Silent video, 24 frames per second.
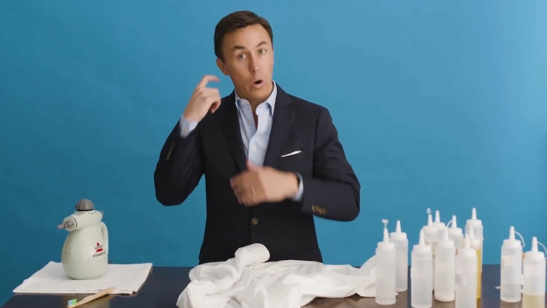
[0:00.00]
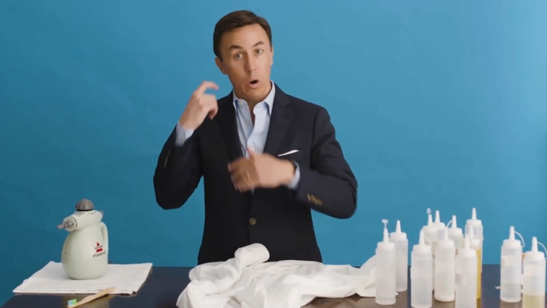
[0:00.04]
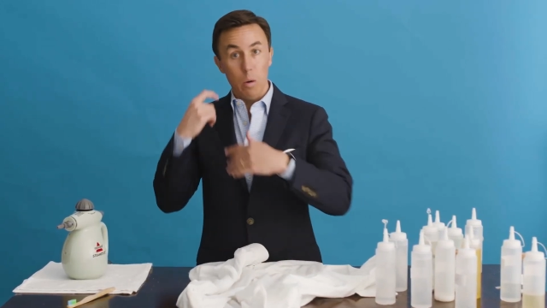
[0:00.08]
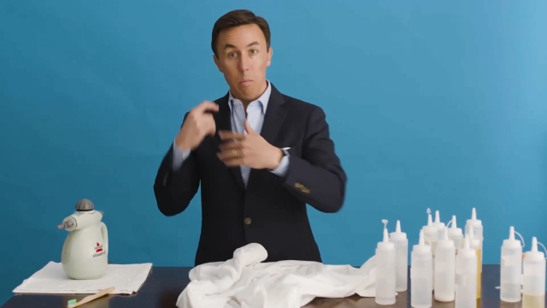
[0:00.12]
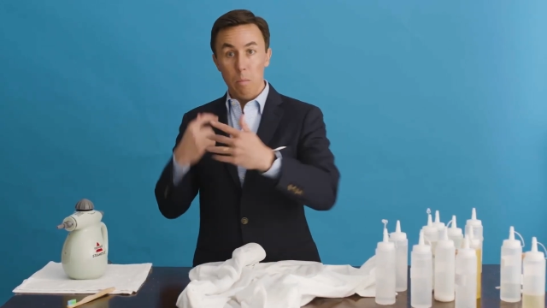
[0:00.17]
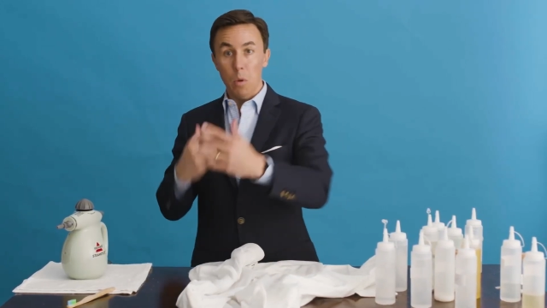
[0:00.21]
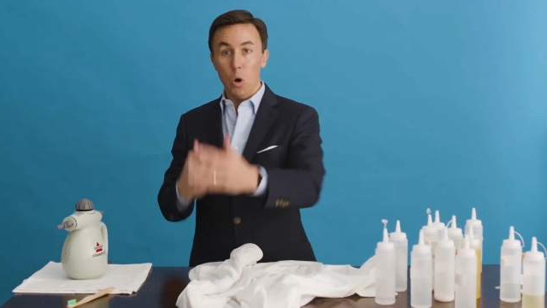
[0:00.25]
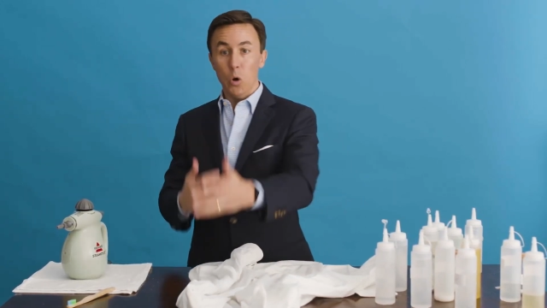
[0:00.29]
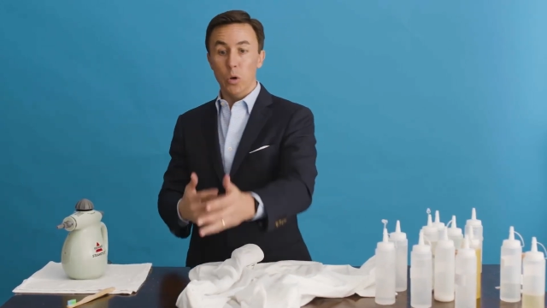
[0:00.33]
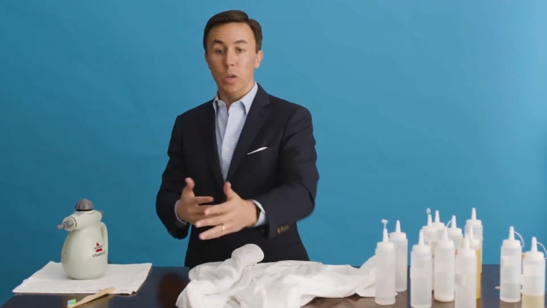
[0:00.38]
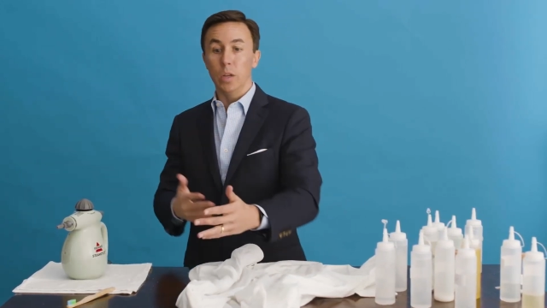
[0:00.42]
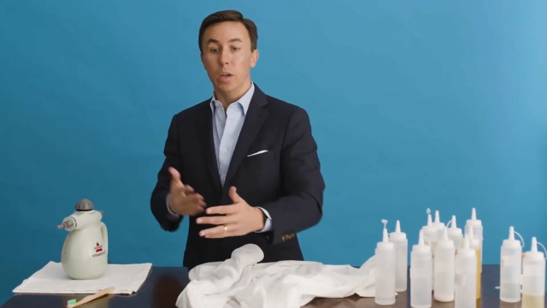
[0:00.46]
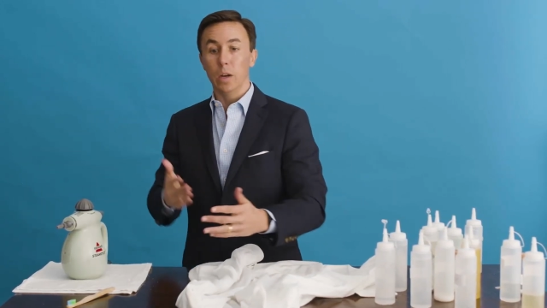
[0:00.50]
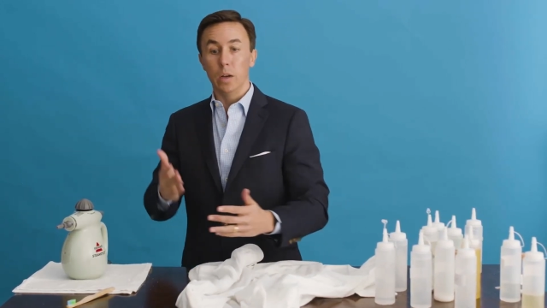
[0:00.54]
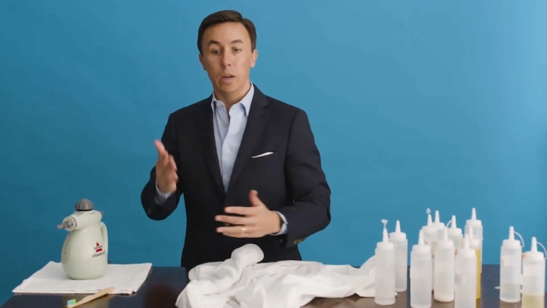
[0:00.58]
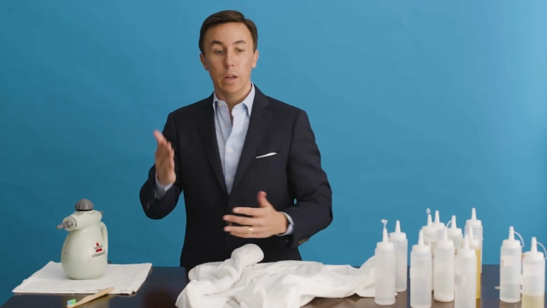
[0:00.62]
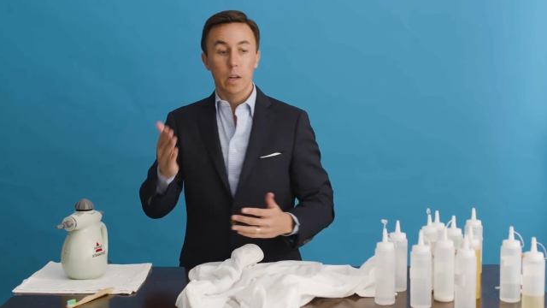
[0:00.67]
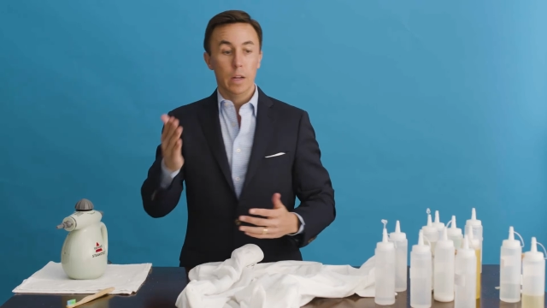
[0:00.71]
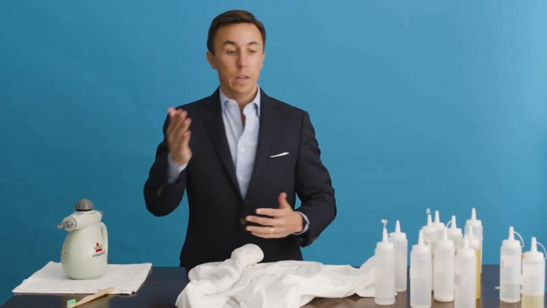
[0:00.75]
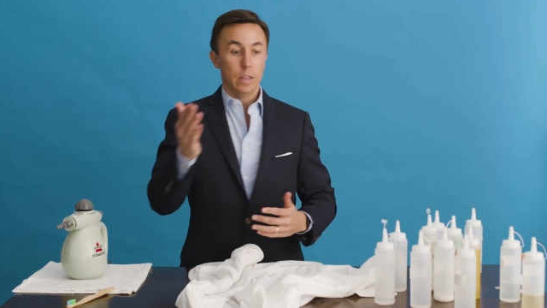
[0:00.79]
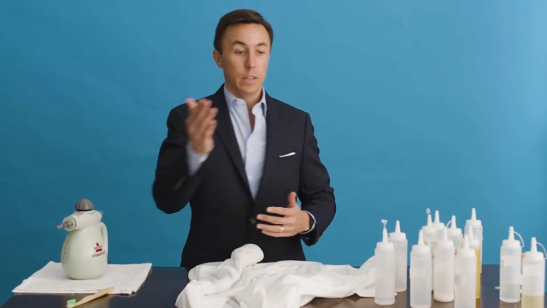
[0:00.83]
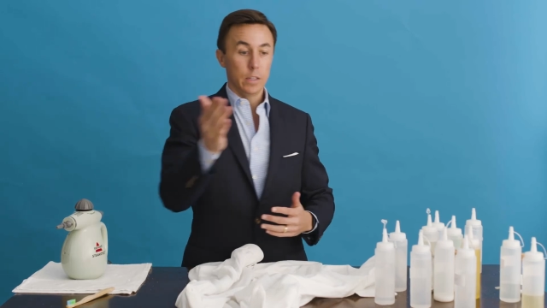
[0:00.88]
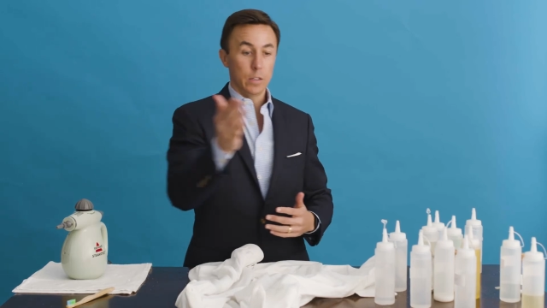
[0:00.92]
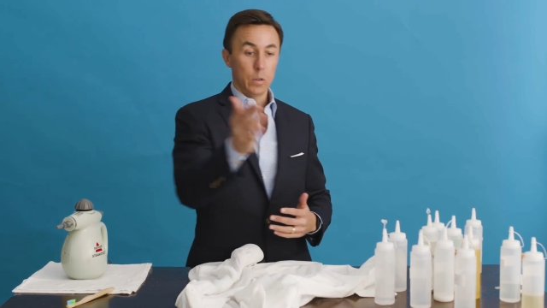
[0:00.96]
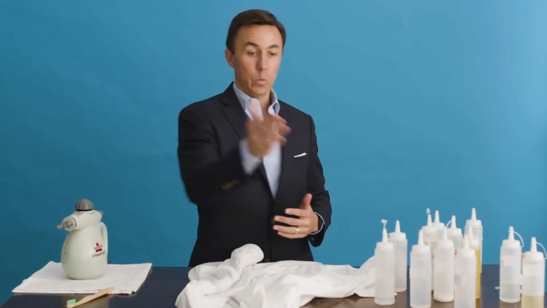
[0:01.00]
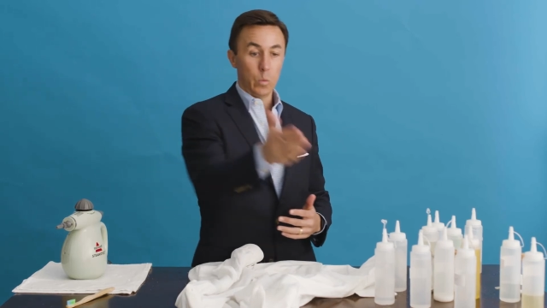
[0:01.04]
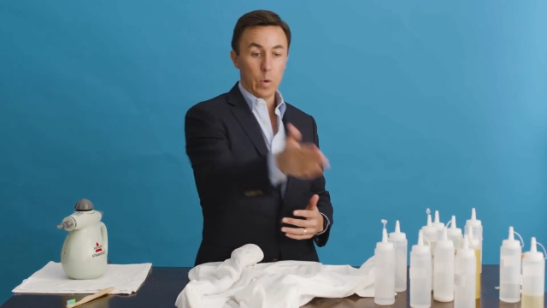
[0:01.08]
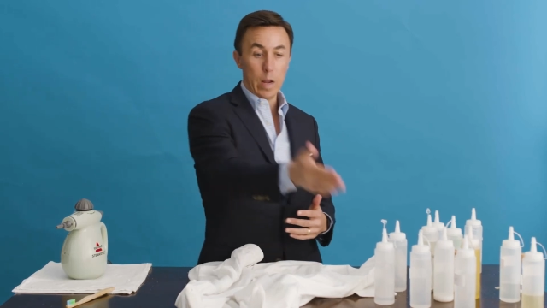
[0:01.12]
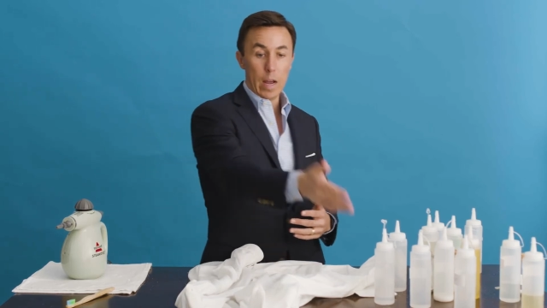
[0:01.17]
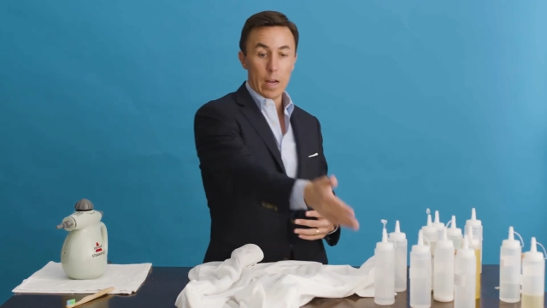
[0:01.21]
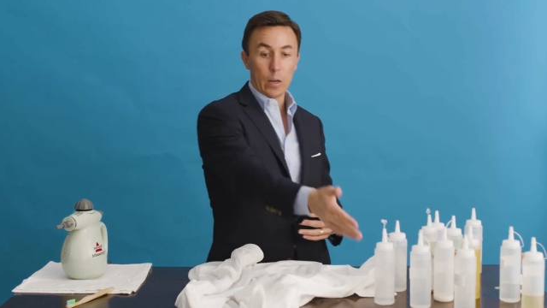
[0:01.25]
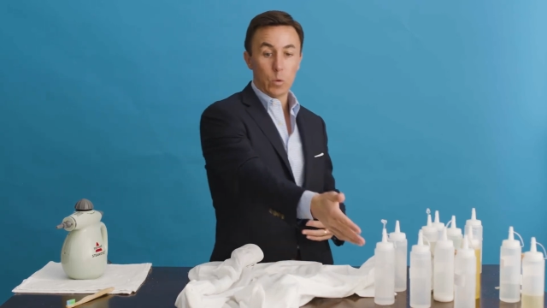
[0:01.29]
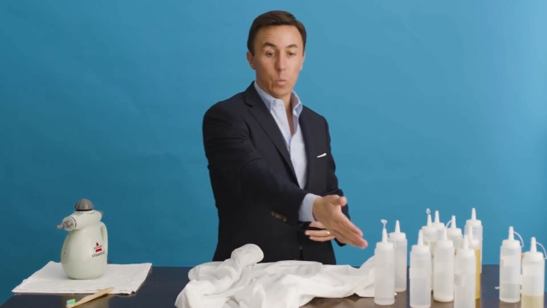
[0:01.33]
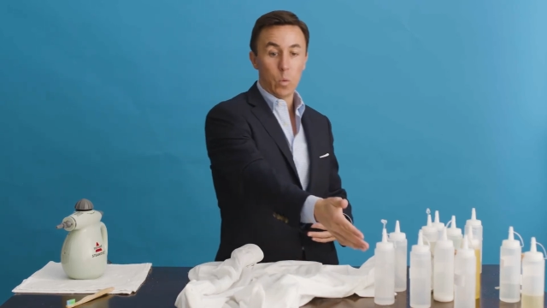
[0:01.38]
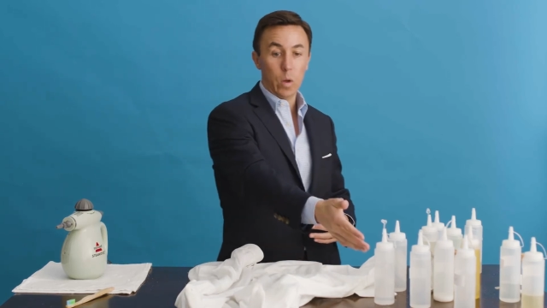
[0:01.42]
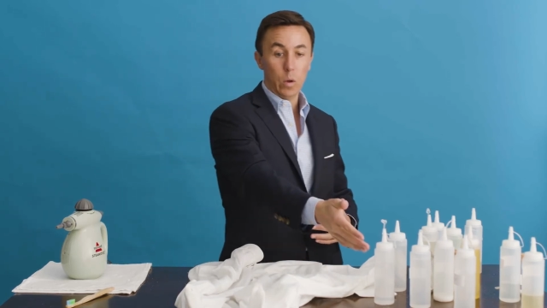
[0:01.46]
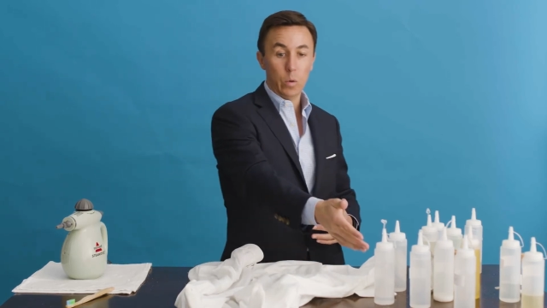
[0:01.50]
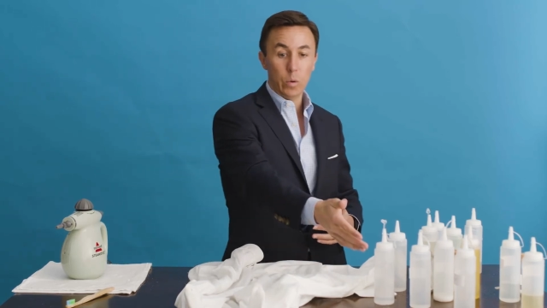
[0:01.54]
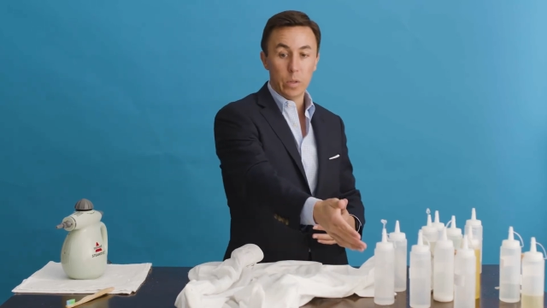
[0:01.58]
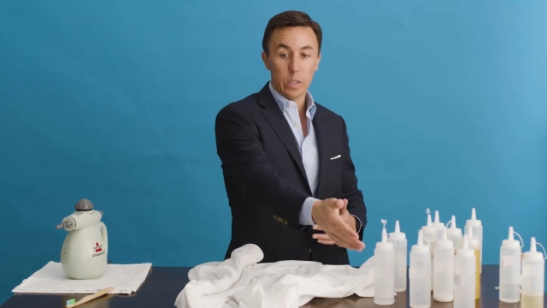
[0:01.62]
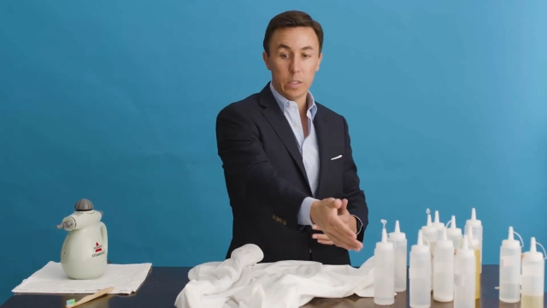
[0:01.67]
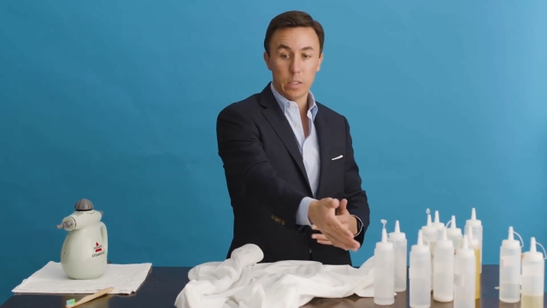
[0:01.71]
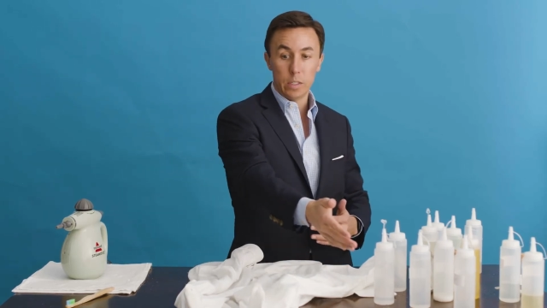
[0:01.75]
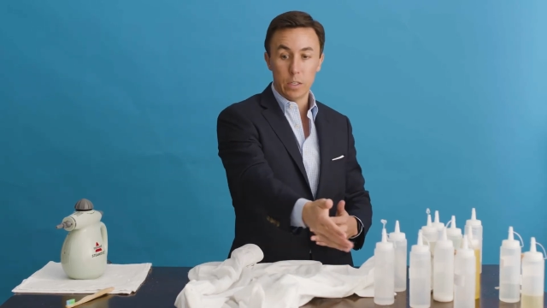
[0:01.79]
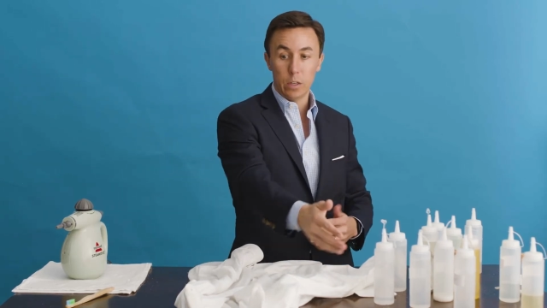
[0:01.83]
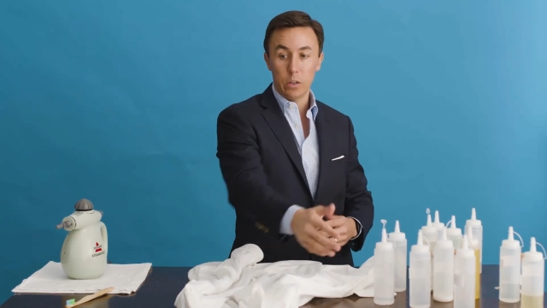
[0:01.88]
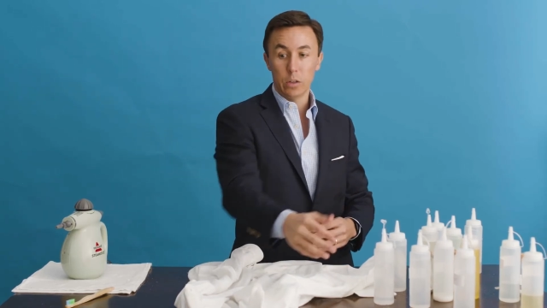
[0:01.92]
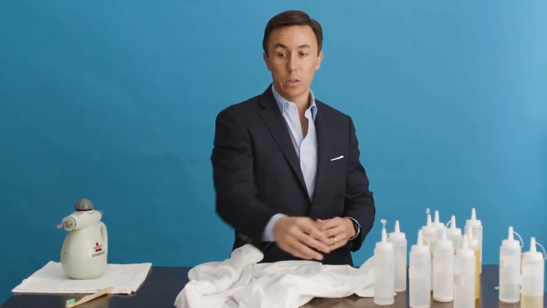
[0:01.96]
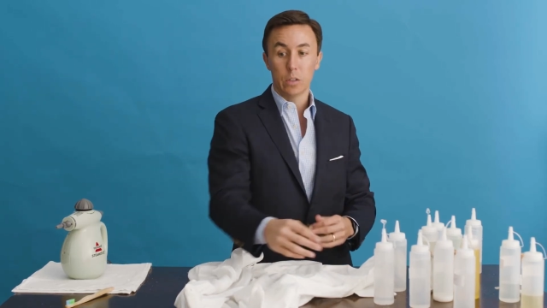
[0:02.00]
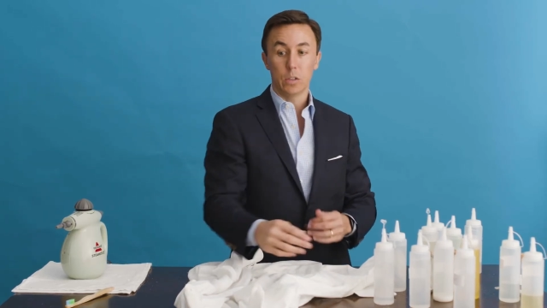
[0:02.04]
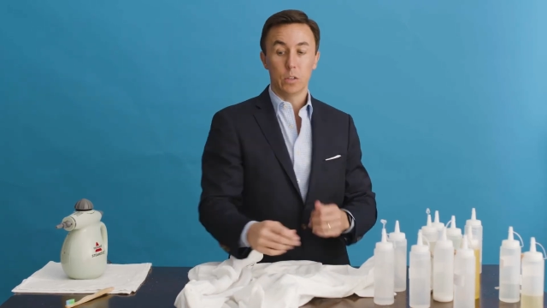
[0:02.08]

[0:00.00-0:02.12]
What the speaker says: ammonia doesn't react well with silk,